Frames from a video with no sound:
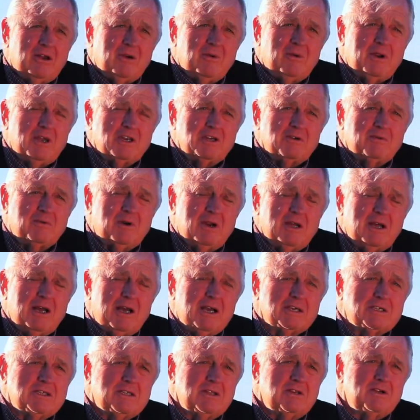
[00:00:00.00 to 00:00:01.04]
Reservoir. And
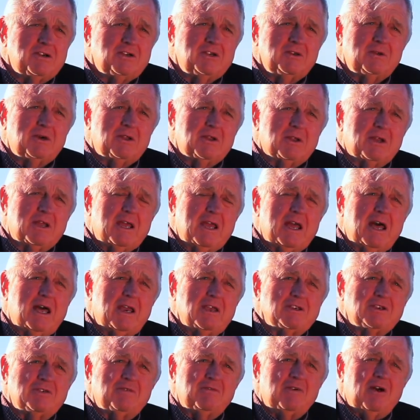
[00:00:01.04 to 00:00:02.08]
actually, there are 2 other
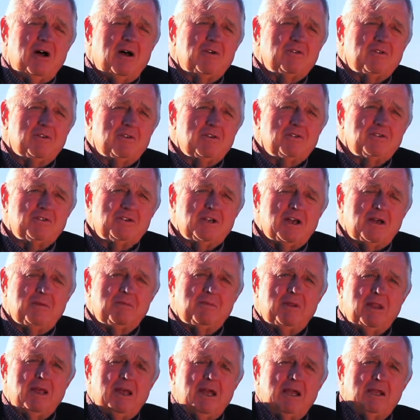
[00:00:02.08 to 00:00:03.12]
counties involved, so there's
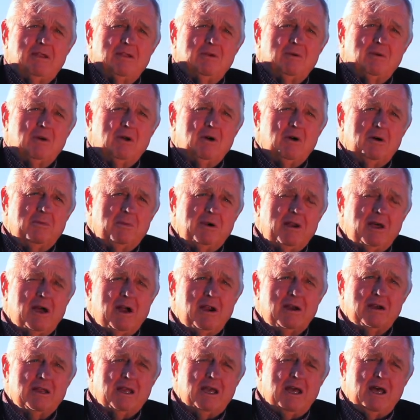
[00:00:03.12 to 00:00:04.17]
some leg that will go up in
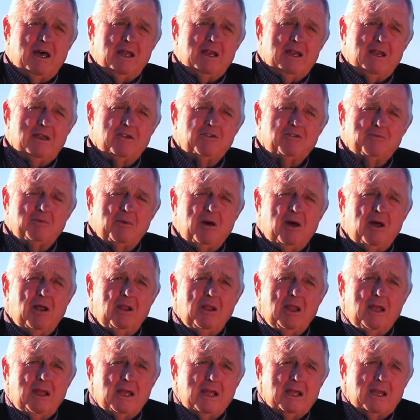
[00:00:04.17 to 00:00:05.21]
Iron County and a small
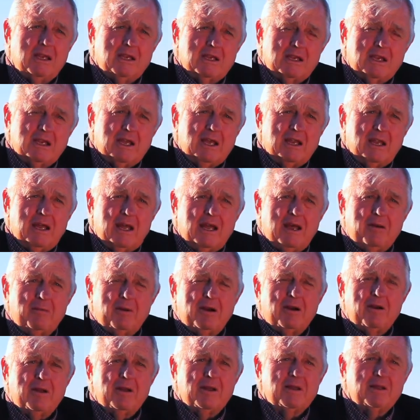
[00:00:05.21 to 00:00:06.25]
leg into Kanab
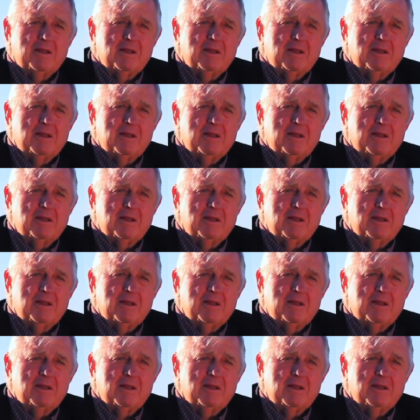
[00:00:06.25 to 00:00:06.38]
area.